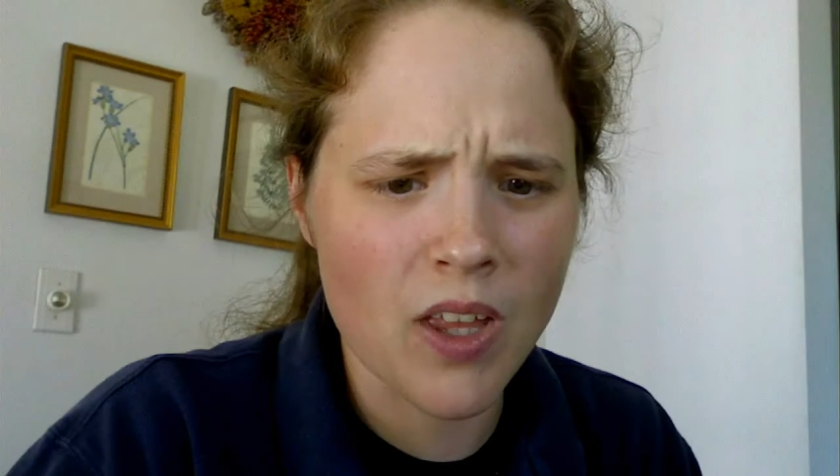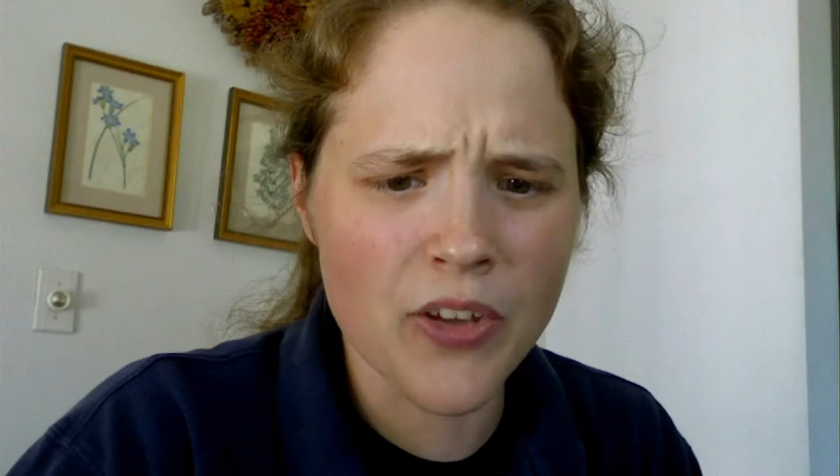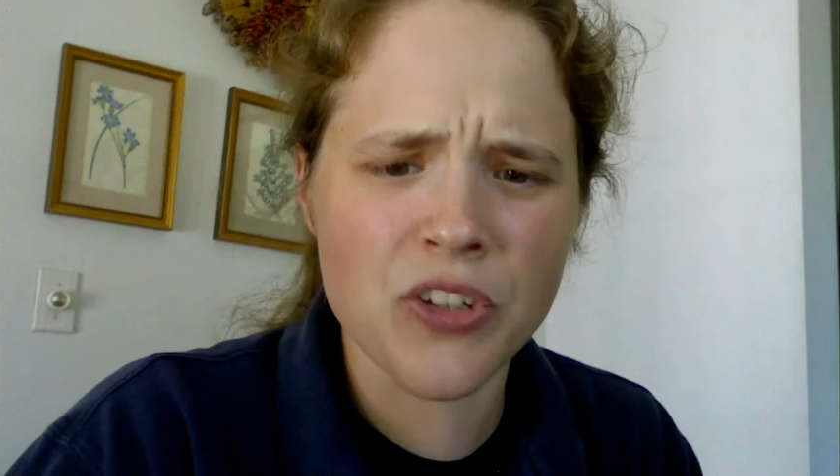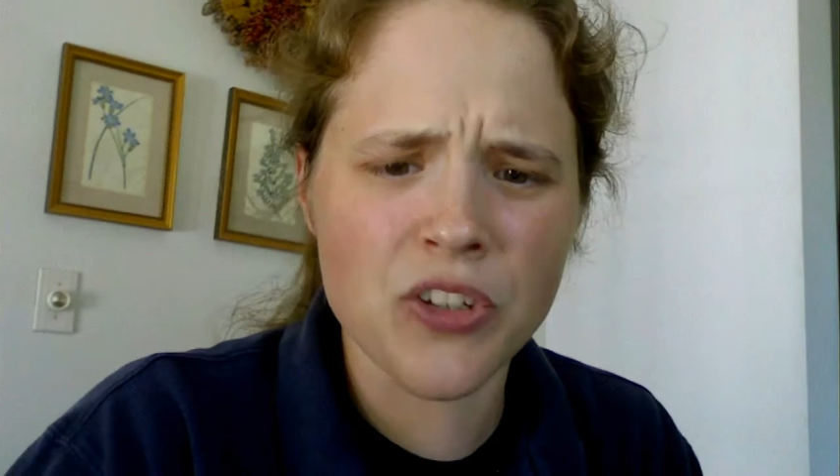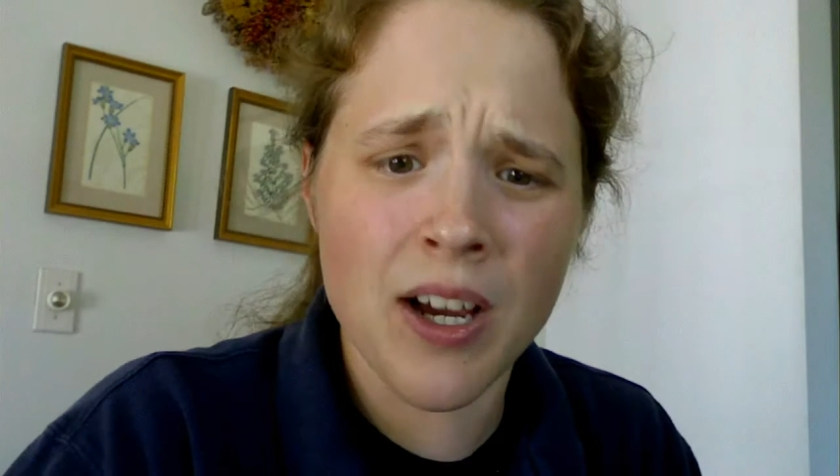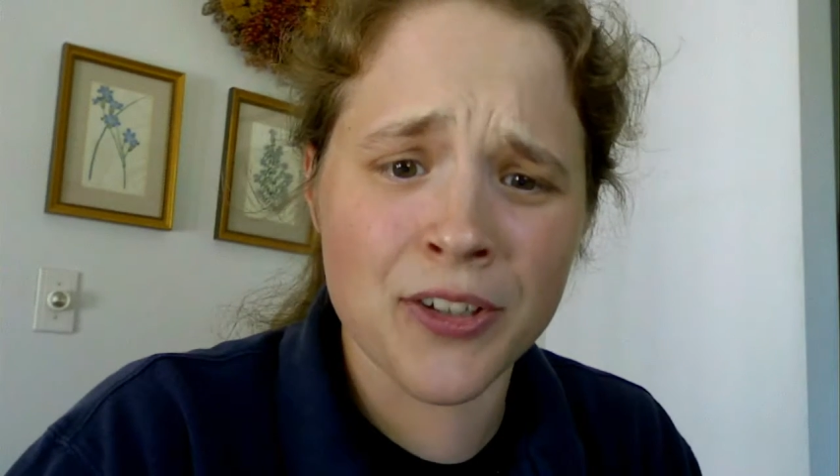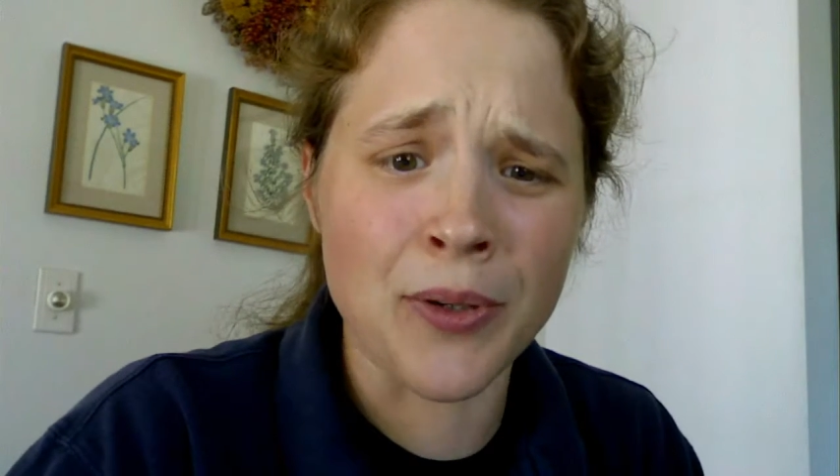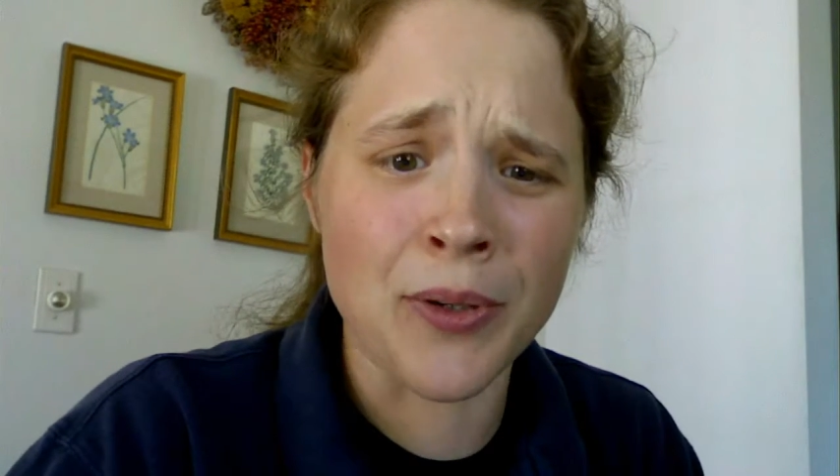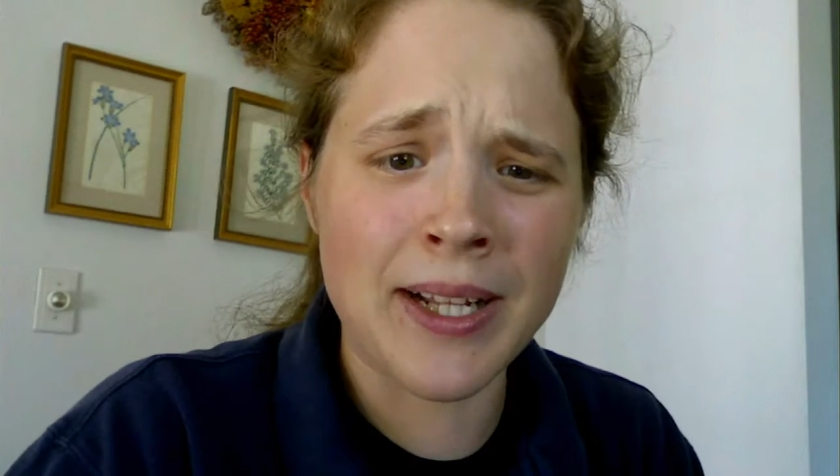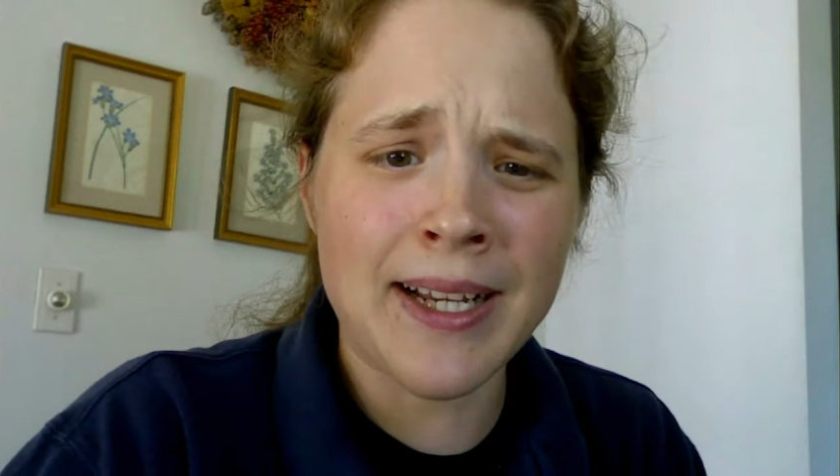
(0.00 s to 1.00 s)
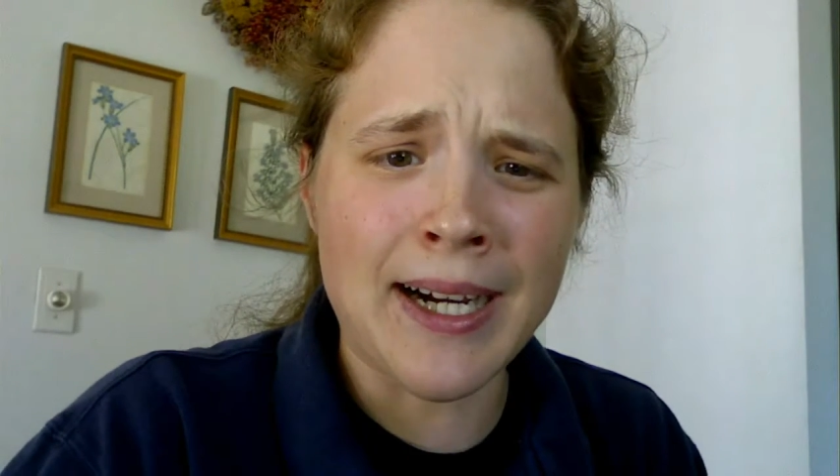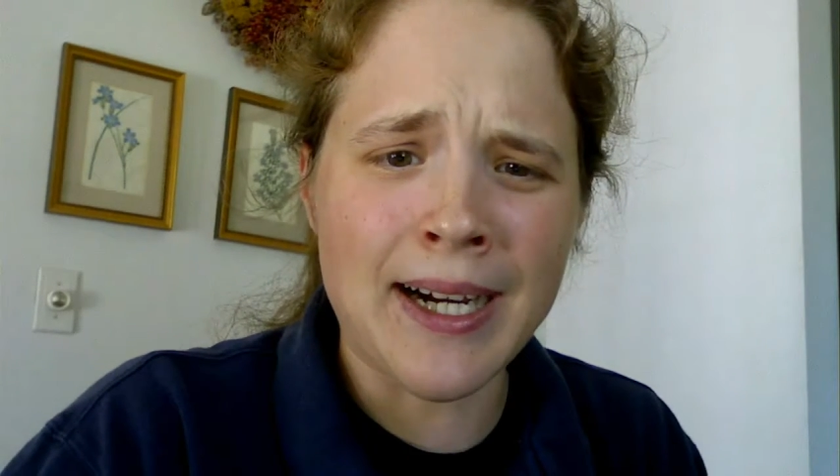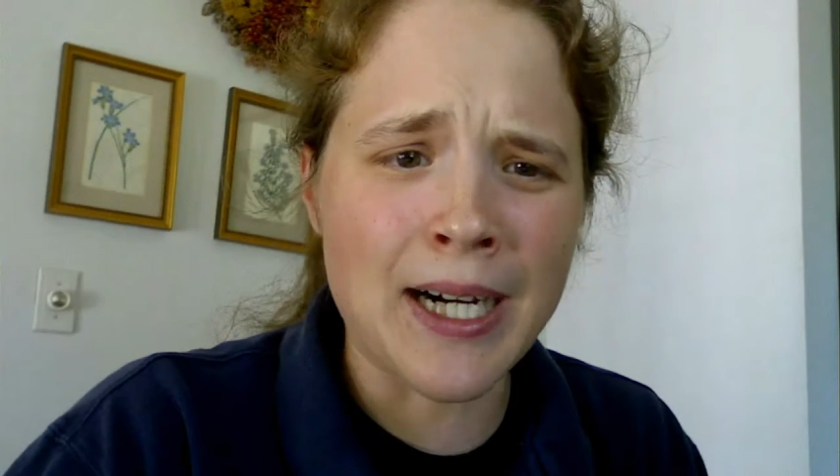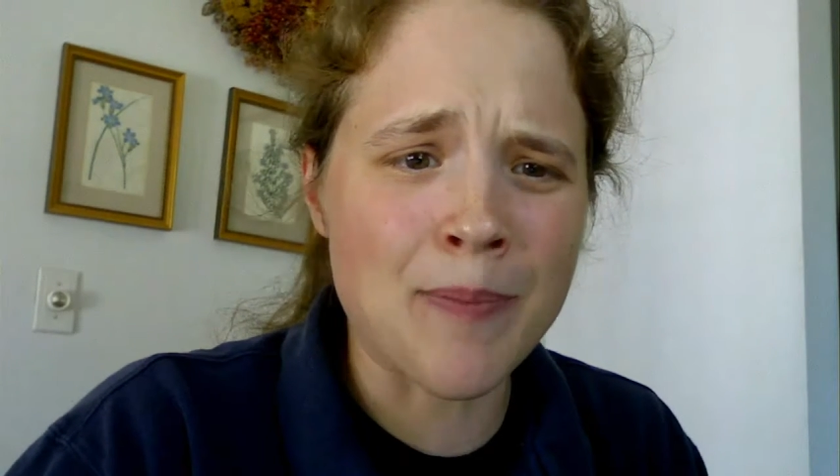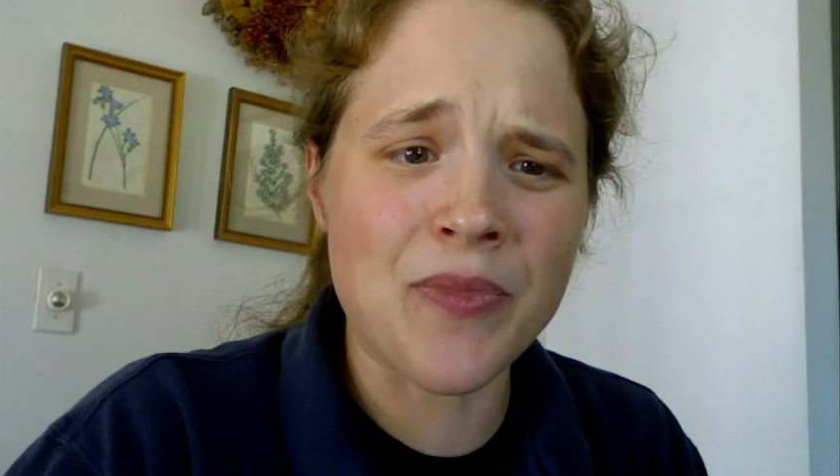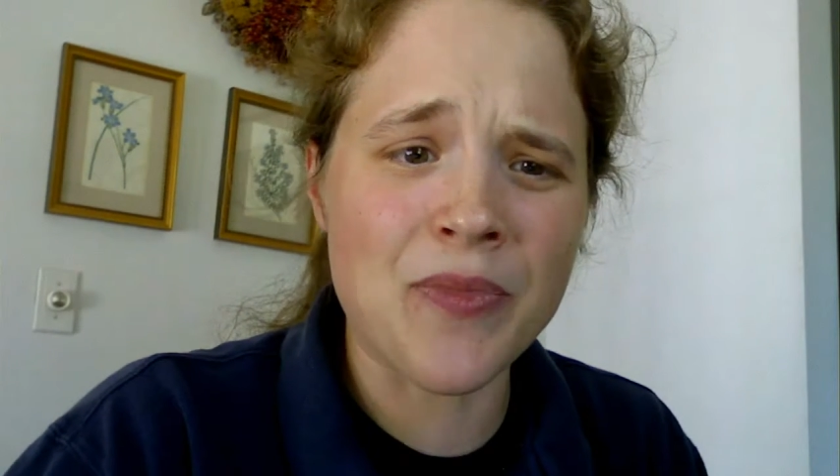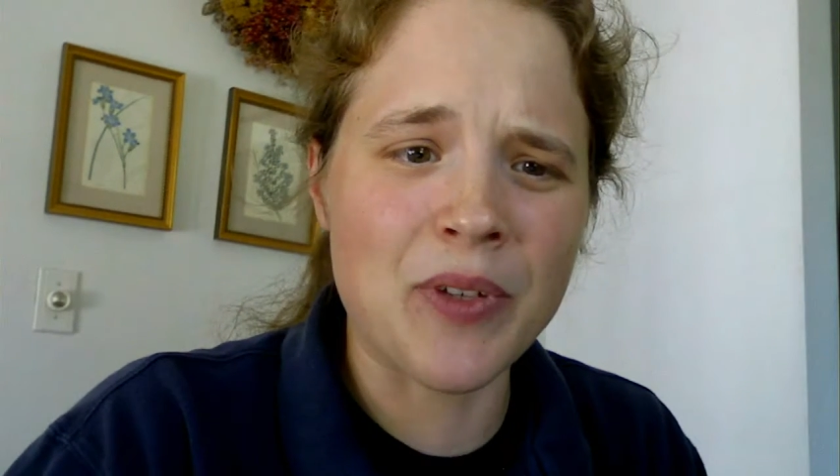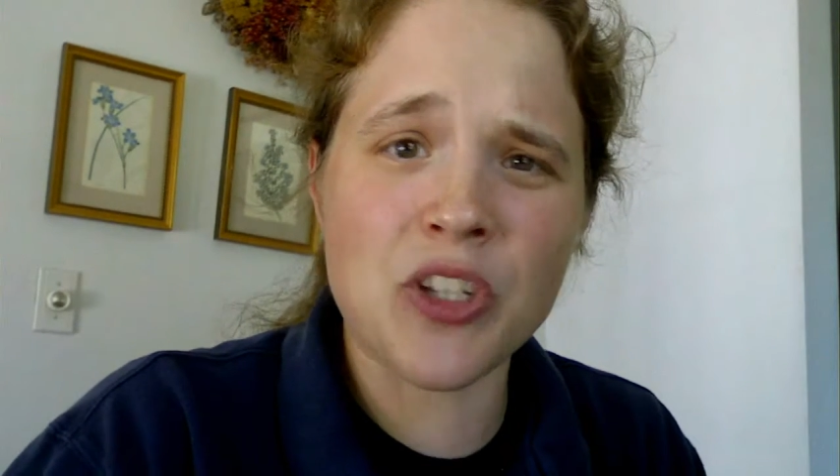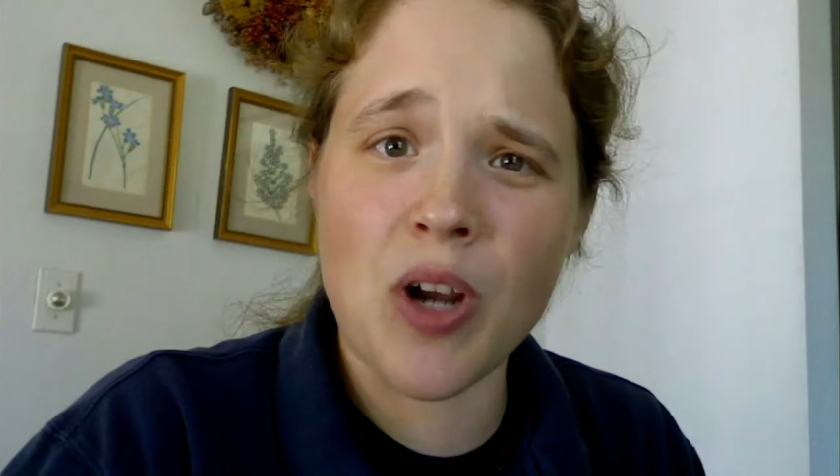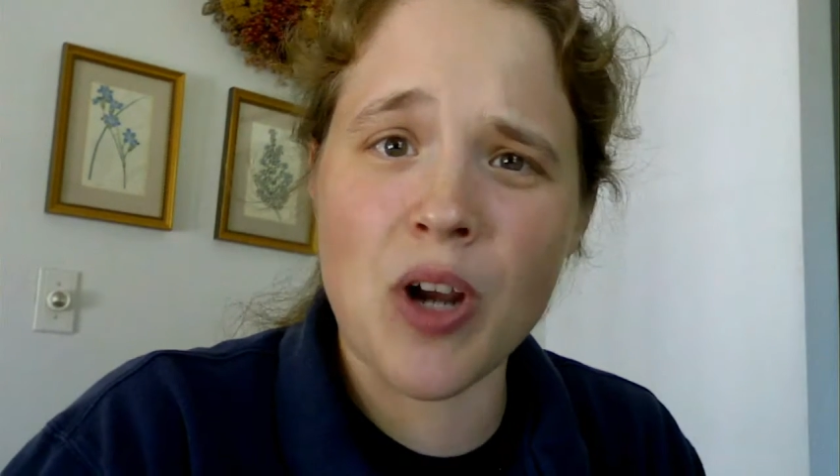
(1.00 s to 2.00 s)
There's a lot to it. We
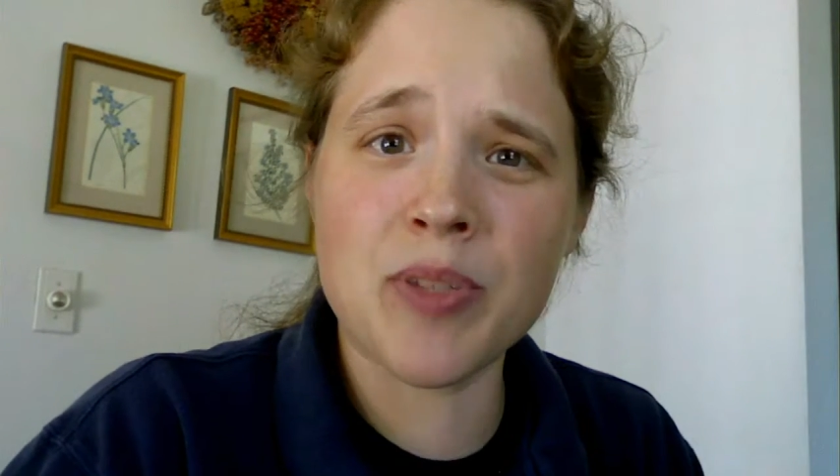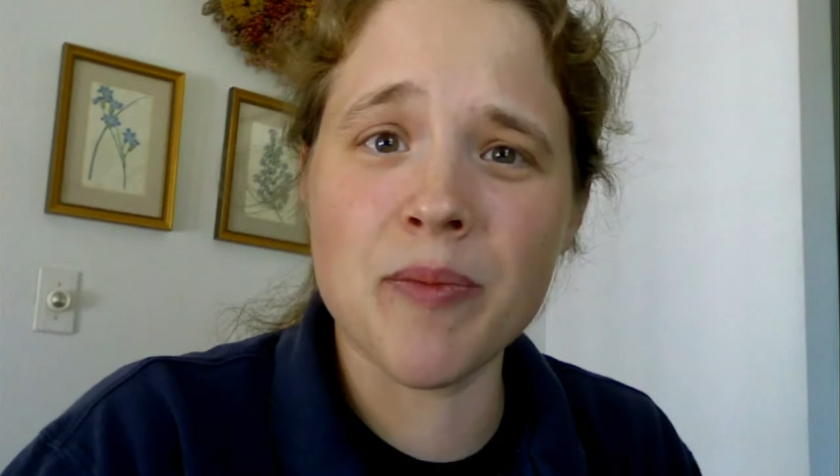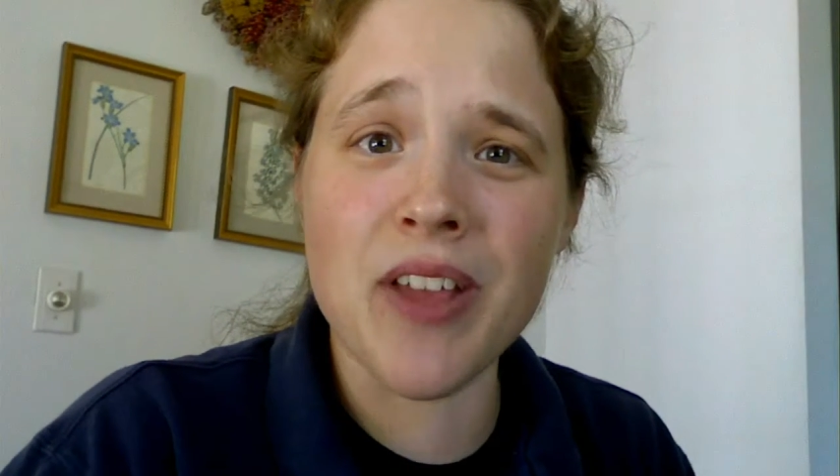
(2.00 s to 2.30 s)
described some